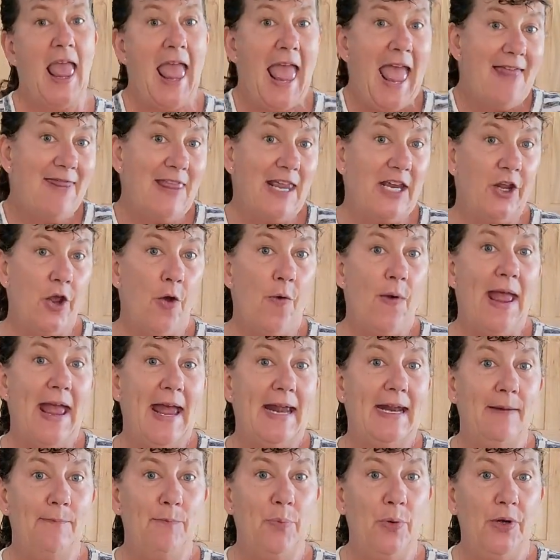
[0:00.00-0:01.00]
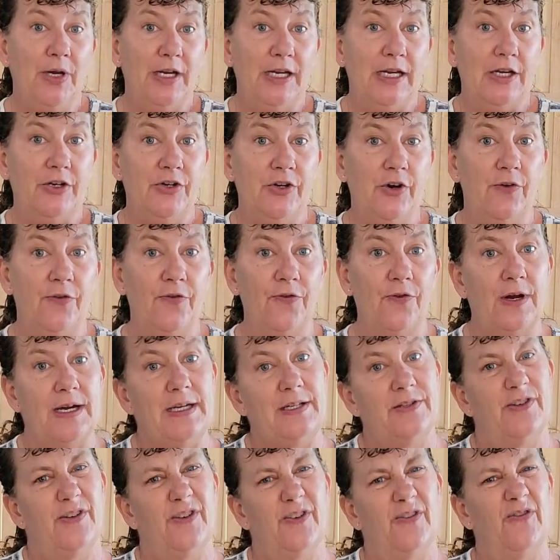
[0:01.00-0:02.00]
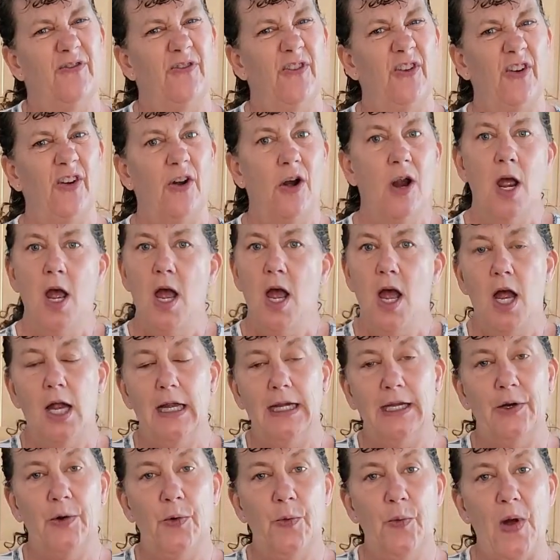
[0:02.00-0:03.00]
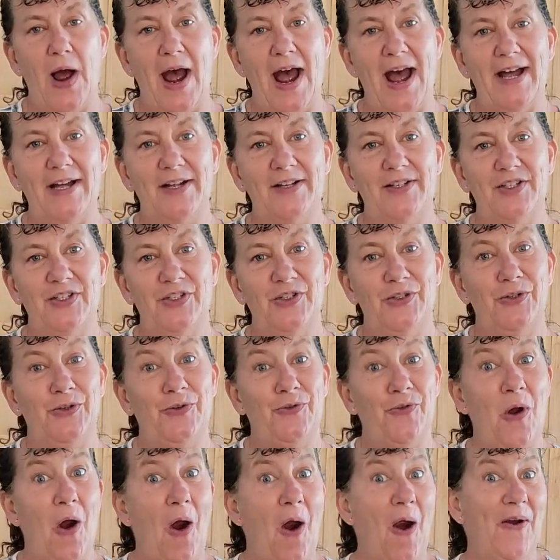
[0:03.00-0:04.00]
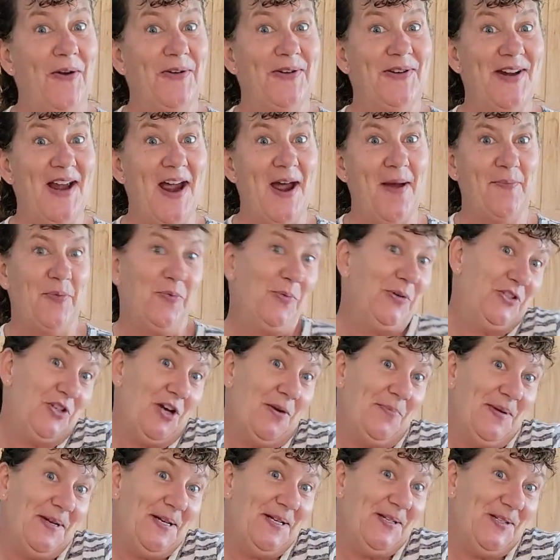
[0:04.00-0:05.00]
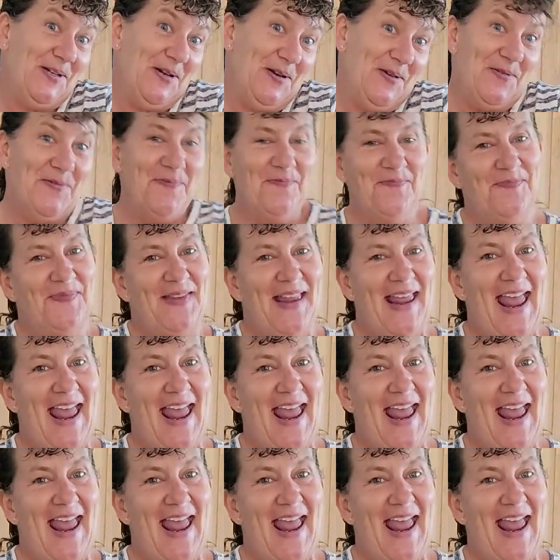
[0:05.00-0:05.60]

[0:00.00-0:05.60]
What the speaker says: and then go ahead and put it in your freezer for a little while to harden up, which I'm gonna do,